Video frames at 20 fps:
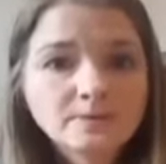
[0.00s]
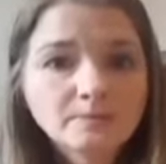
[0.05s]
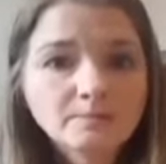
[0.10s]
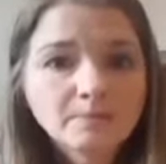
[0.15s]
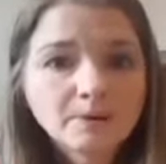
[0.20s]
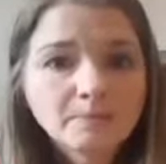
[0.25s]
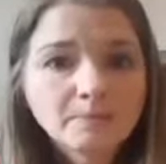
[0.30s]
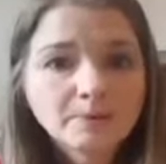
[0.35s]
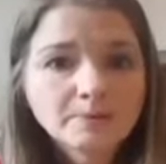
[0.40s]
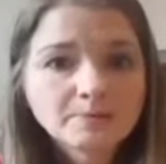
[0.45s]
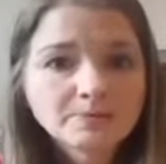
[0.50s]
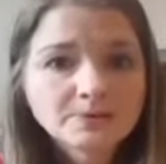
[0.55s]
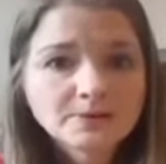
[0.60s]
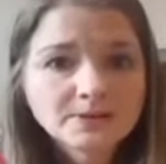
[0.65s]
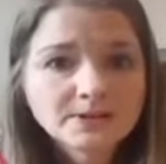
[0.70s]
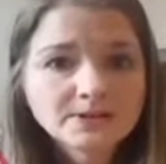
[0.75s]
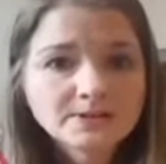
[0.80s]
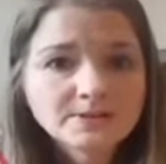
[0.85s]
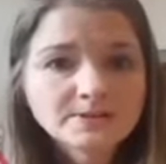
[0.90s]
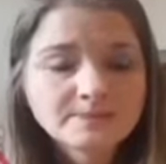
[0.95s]
pop-up
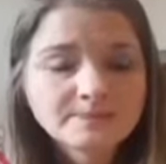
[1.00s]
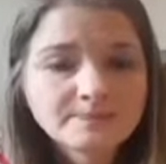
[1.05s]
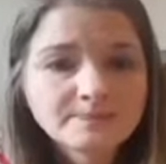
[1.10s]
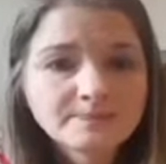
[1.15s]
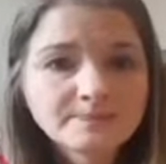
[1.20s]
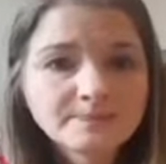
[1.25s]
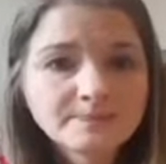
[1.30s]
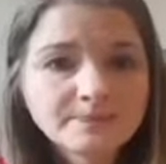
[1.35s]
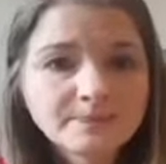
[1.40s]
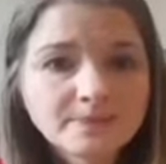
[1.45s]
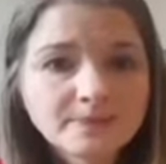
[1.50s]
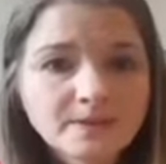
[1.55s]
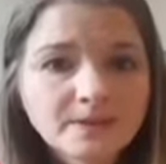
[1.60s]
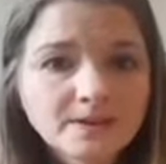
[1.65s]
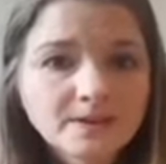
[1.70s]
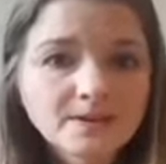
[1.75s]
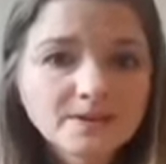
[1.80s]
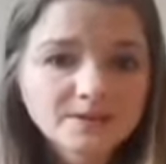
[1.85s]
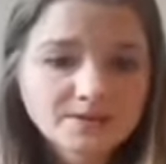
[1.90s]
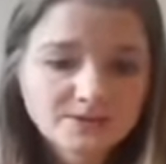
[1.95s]
toys.
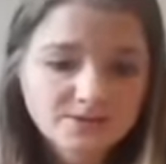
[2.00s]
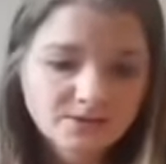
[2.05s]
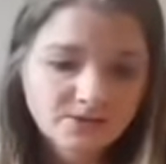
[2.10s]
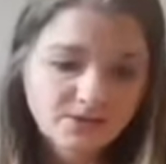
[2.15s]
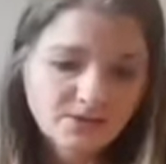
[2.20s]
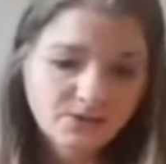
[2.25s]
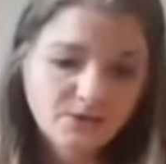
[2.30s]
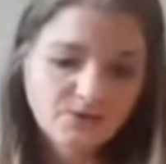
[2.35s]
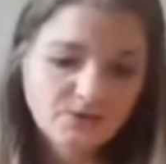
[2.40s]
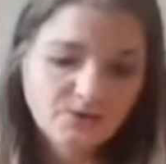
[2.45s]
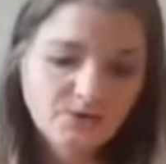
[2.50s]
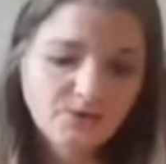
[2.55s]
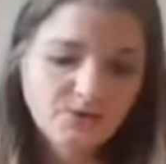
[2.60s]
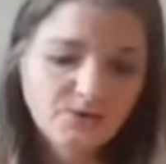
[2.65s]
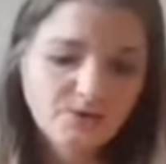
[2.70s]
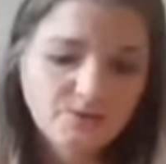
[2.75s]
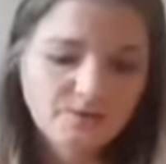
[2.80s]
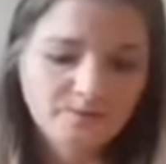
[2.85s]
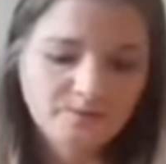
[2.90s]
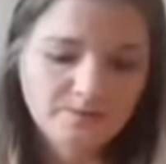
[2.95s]
So you
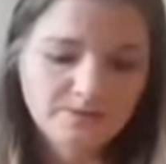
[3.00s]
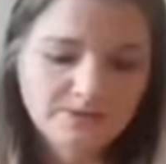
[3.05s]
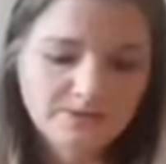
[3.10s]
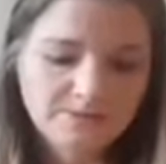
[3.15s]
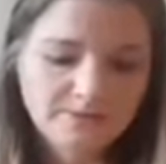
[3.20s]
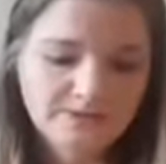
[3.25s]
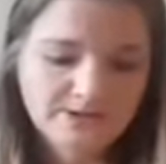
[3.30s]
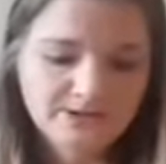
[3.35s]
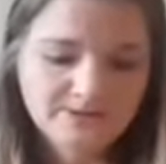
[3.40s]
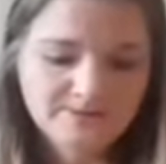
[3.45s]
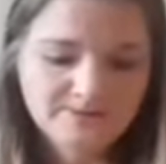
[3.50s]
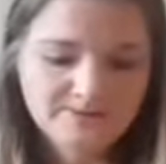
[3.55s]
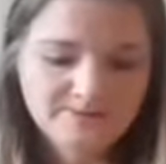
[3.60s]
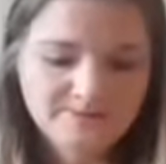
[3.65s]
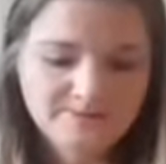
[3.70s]
press him down